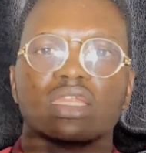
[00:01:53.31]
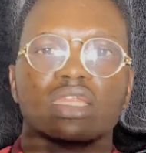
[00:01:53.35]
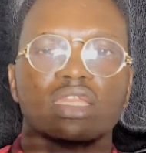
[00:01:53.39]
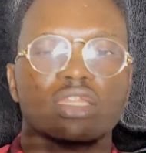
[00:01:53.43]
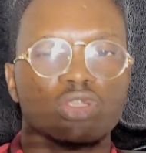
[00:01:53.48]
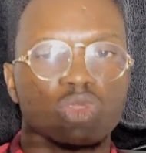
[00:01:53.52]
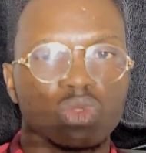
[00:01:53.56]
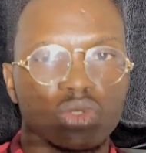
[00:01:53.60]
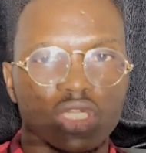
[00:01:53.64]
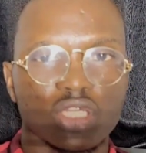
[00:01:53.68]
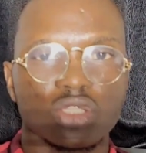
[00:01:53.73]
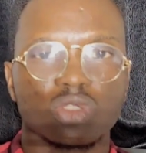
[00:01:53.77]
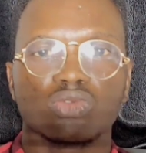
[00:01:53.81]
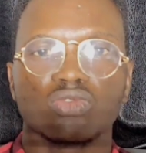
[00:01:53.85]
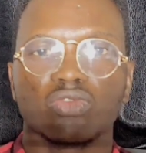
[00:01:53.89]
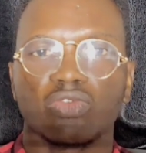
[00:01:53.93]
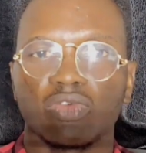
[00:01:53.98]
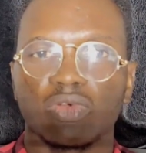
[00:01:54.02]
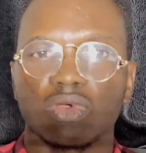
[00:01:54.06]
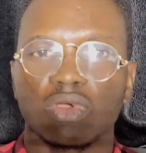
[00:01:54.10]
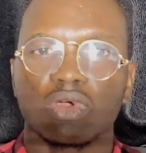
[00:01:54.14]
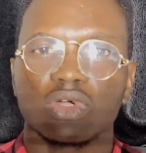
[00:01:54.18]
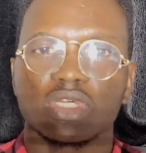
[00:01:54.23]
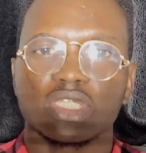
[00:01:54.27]
You need to
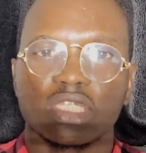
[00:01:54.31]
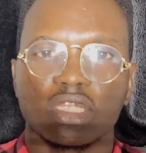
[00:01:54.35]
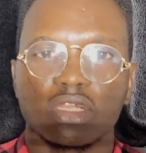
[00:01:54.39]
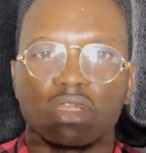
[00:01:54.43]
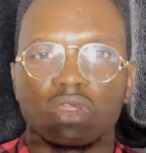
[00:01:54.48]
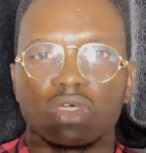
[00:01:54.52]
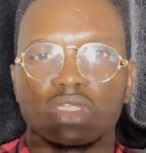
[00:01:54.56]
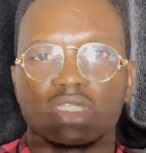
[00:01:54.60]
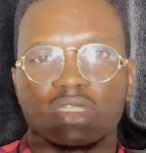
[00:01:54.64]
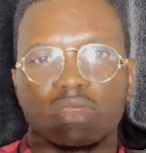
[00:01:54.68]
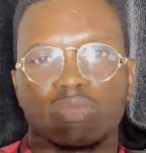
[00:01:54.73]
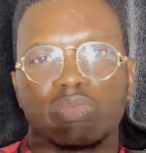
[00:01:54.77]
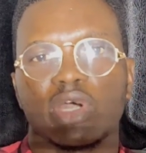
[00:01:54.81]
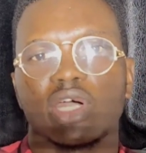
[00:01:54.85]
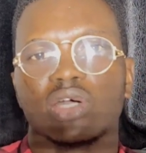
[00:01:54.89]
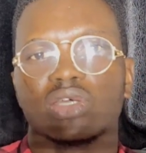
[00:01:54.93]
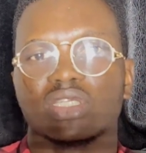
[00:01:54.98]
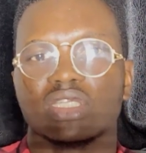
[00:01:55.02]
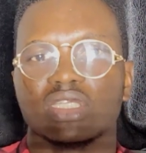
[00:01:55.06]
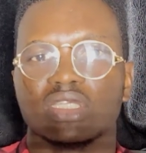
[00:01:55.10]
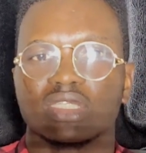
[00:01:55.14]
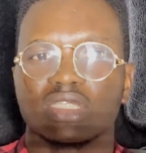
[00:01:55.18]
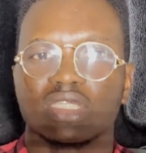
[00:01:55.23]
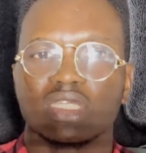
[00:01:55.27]
focus a lot
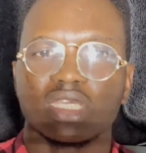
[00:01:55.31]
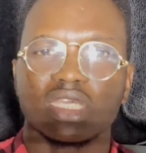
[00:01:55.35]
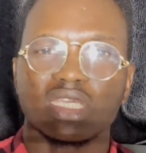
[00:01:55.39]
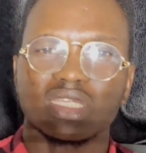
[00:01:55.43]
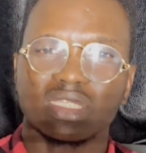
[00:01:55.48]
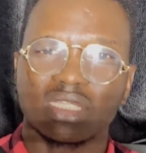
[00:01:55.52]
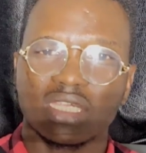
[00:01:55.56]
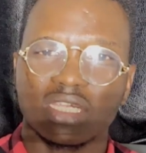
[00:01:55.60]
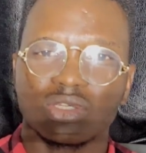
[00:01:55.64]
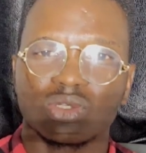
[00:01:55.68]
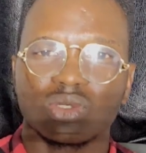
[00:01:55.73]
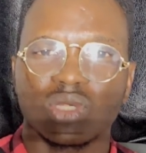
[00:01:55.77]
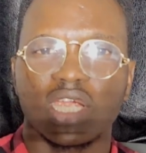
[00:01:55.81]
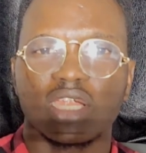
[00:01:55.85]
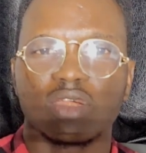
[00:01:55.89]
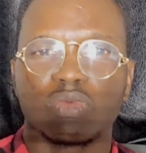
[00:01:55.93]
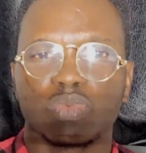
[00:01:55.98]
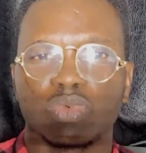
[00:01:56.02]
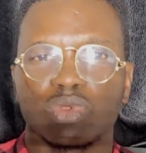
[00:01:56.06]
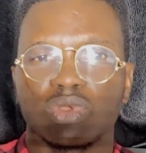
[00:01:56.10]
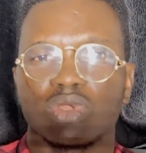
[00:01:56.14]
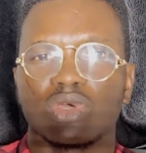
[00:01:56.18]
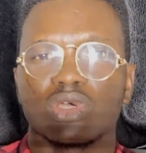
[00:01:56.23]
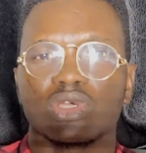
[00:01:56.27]
about this. The asexual
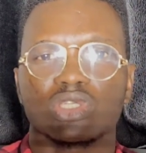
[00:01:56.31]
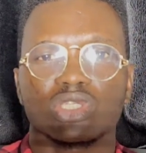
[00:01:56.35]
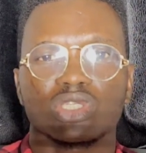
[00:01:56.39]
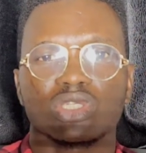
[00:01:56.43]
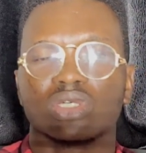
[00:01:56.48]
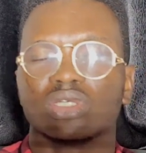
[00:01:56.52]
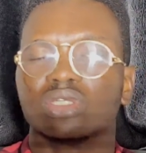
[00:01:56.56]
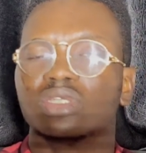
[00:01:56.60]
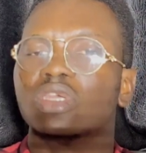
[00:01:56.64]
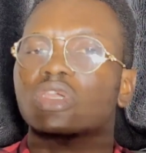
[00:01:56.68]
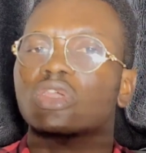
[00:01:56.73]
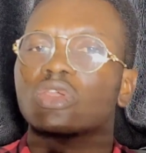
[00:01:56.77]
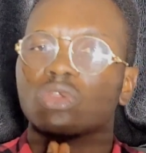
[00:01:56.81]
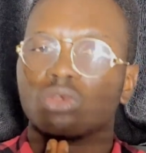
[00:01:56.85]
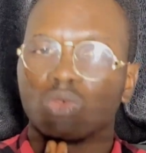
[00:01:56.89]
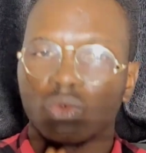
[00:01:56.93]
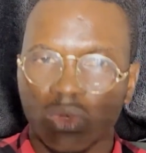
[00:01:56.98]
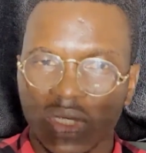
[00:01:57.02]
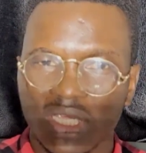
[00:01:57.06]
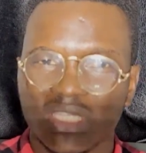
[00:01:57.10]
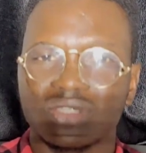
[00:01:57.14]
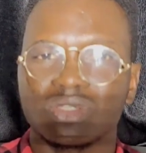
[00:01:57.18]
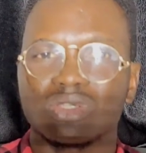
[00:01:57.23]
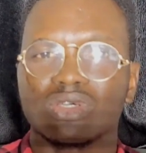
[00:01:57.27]
reproduction
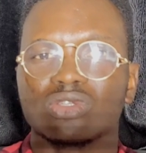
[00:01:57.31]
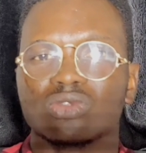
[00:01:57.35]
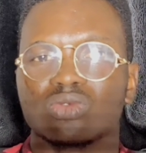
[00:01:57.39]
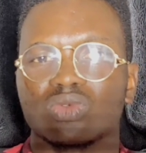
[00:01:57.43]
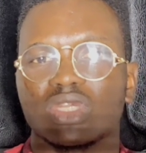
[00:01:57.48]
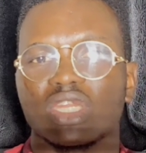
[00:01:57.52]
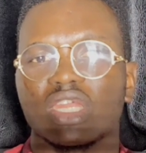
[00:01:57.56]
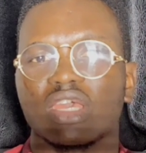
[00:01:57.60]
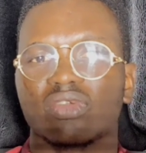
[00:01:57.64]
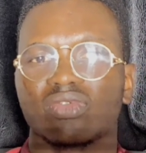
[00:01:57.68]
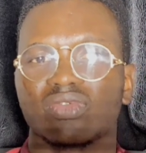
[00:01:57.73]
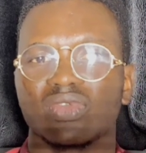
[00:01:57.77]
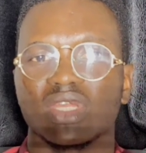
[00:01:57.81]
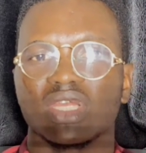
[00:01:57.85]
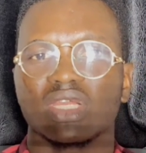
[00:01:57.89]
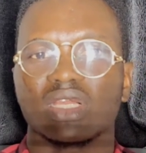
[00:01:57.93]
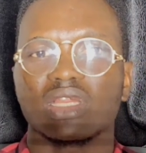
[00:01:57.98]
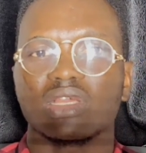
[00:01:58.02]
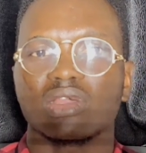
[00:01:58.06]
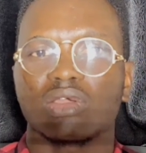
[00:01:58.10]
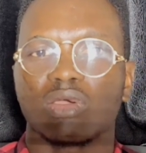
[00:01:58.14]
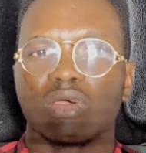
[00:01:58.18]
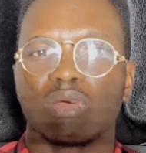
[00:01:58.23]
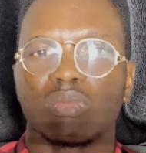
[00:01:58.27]
questions will
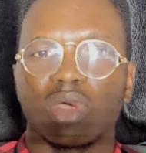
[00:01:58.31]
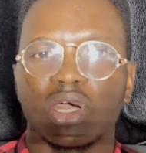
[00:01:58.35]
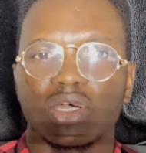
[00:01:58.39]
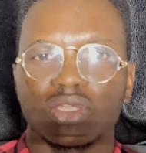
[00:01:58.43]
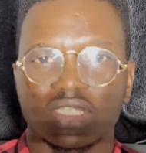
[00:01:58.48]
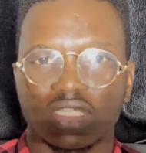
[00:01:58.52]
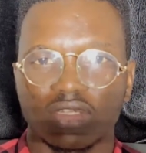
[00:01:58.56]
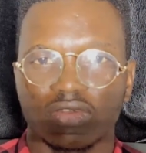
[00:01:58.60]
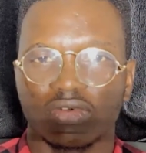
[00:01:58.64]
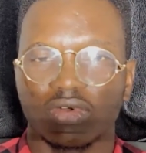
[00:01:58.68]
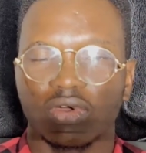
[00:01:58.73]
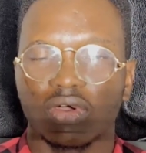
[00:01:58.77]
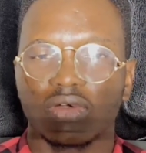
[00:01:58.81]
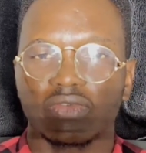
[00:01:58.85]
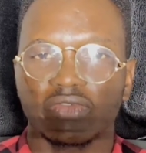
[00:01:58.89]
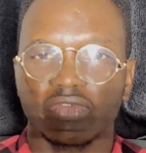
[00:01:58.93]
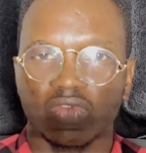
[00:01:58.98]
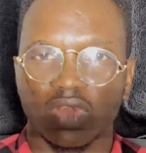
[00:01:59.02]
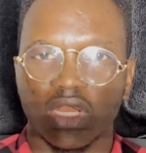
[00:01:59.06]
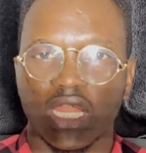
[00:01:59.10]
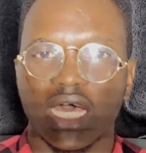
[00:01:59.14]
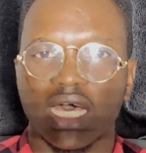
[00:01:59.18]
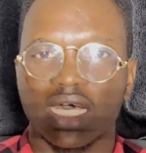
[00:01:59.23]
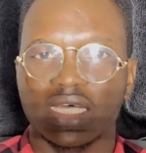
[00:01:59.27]
definitely come out on
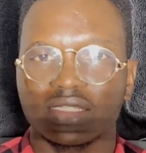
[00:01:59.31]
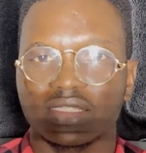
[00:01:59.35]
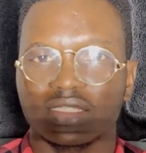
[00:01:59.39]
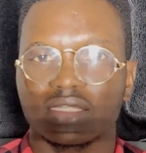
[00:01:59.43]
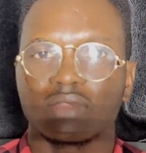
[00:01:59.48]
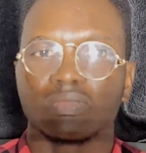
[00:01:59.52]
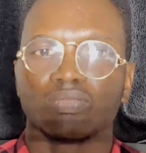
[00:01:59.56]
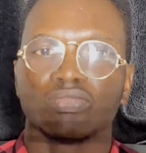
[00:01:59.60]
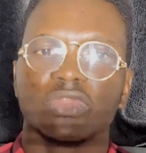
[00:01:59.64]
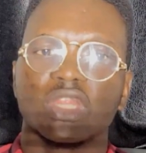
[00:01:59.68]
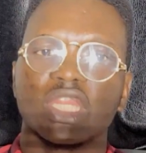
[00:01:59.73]
flowers.